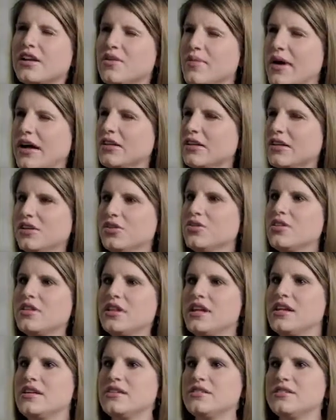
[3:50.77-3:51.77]
about little
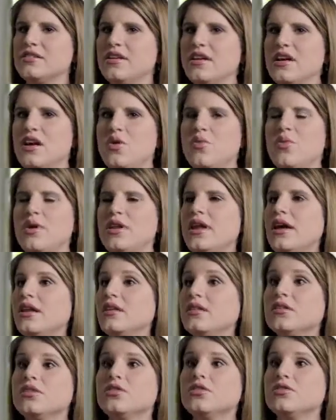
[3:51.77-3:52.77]
things. We'd get
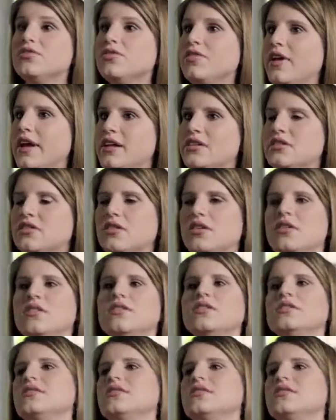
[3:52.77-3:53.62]
in little fights all the